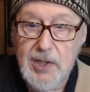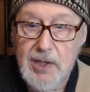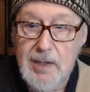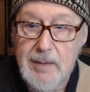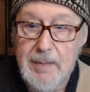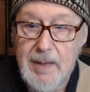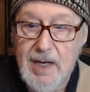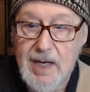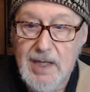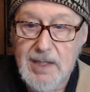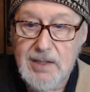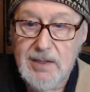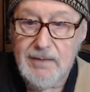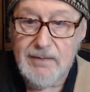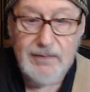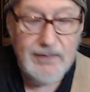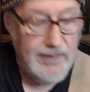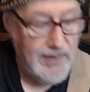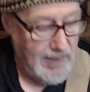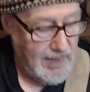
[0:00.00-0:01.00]
because of
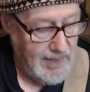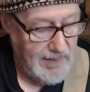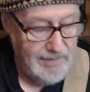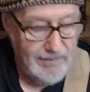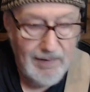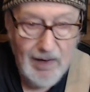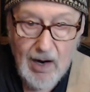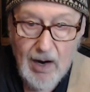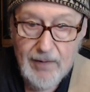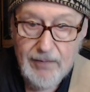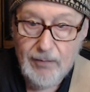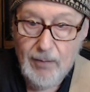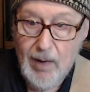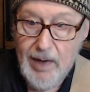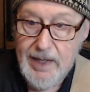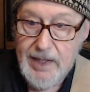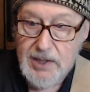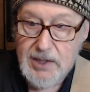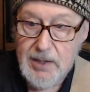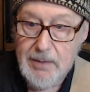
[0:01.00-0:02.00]

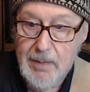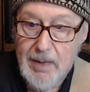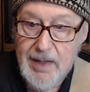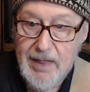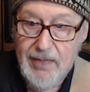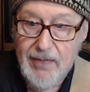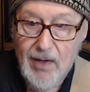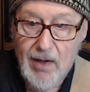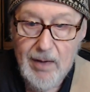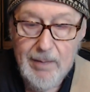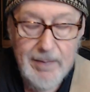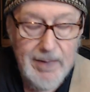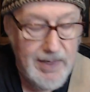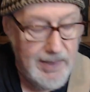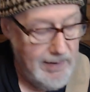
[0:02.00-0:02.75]
arthritis in my thumb and